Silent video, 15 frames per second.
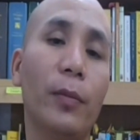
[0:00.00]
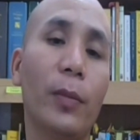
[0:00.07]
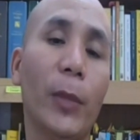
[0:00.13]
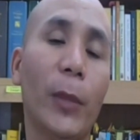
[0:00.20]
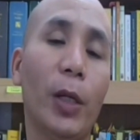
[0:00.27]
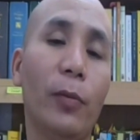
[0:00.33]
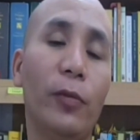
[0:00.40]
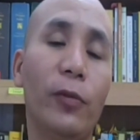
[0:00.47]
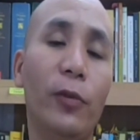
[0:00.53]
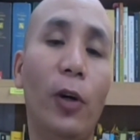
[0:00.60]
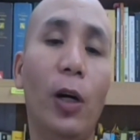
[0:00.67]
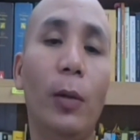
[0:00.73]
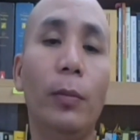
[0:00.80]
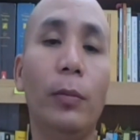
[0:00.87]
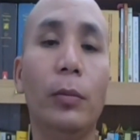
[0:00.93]

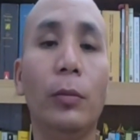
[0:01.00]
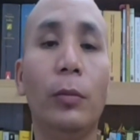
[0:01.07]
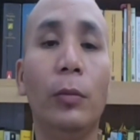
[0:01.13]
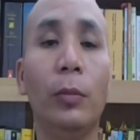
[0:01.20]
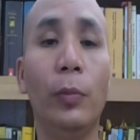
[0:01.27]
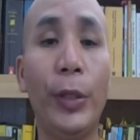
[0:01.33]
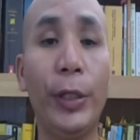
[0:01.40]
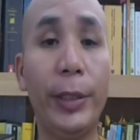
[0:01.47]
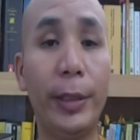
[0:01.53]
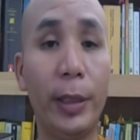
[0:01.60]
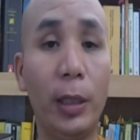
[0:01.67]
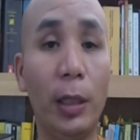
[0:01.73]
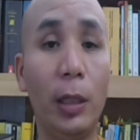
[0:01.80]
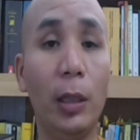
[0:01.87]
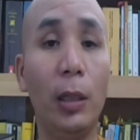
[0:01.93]
from
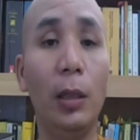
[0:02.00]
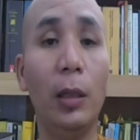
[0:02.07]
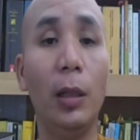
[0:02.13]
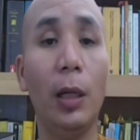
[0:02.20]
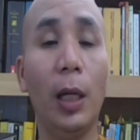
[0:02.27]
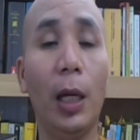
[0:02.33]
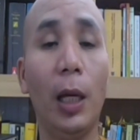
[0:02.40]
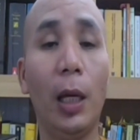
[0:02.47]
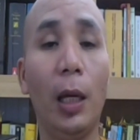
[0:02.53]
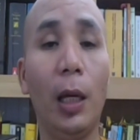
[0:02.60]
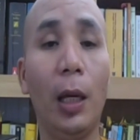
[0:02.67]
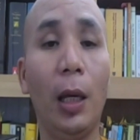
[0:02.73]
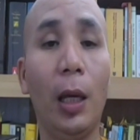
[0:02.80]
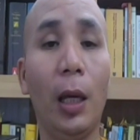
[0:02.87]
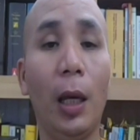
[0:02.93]
physical
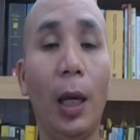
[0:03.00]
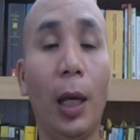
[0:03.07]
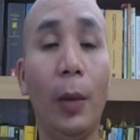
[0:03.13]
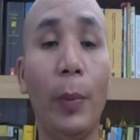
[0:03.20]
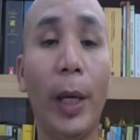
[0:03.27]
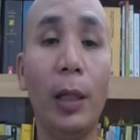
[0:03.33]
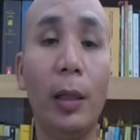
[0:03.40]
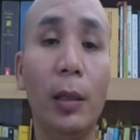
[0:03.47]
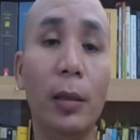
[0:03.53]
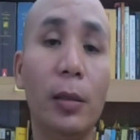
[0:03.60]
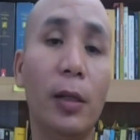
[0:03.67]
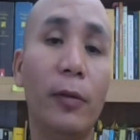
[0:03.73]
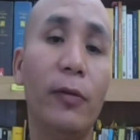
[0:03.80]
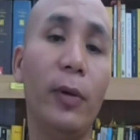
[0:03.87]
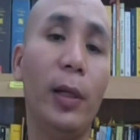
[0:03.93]
and mental
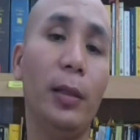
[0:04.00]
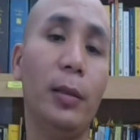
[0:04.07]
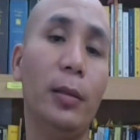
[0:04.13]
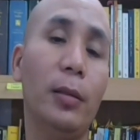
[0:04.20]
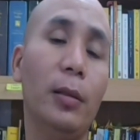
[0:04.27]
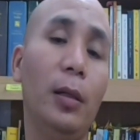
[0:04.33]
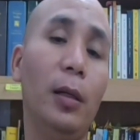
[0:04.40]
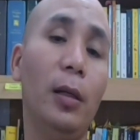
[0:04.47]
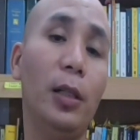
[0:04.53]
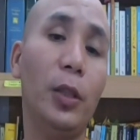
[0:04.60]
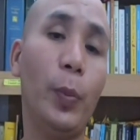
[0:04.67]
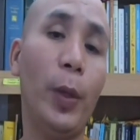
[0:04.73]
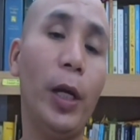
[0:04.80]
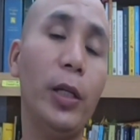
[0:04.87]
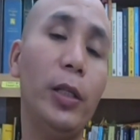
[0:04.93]
sufferings.
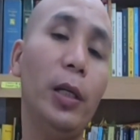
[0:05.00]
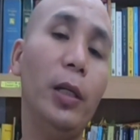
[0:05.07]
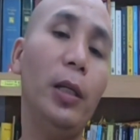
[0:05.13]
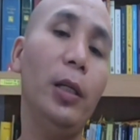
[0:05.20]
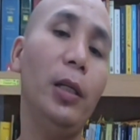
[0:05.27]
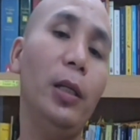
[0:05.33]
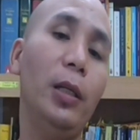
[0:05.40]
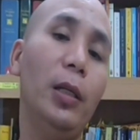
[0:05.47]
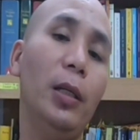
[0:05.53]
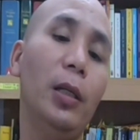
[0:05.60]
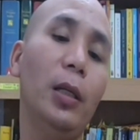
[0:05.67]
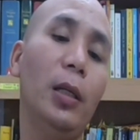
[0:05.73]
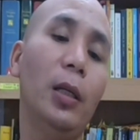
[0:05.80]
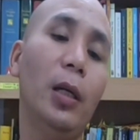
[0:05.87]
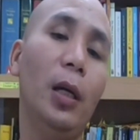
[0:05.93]
Especially,
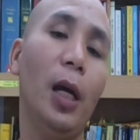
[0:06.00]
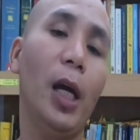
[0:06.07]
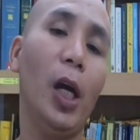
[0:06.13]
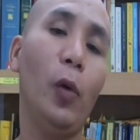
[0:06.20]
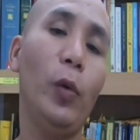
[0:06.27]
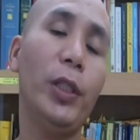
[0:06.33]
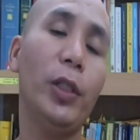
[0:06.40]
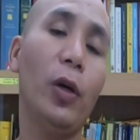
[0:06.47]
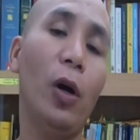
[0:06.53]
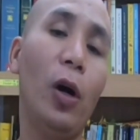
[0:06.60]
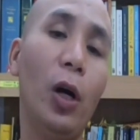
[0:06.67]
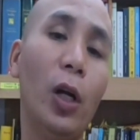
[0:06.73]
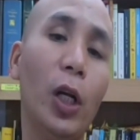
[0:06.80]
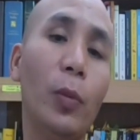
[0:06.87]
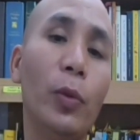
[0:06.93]
I wish all
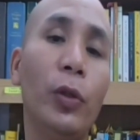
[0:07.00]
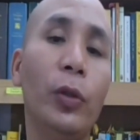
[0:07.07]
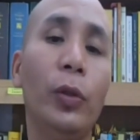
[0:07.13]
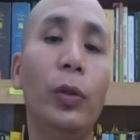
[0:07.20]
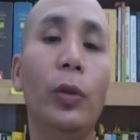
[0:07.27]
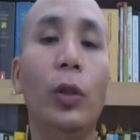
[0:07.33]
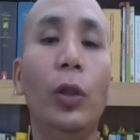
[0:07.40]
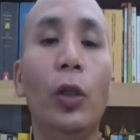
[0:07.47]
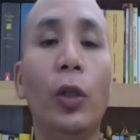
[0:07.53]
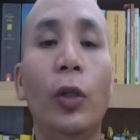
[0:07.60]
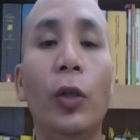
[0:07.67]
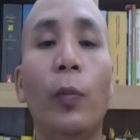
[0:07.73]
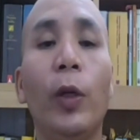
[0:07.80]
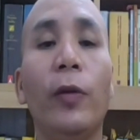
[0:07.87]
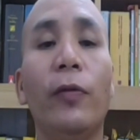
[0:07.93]
of you to
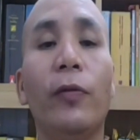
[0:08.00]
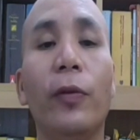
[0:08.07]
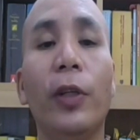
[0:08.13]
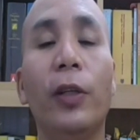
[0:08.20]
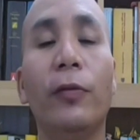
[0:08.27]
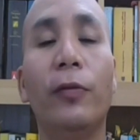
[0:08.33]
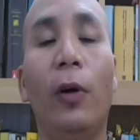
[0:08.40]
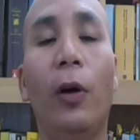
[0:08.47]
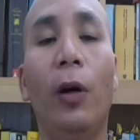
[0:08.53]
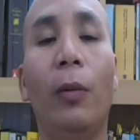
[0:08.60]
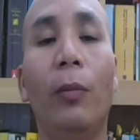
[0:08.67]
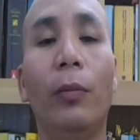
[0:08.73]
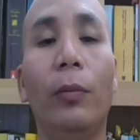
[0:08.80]
be free from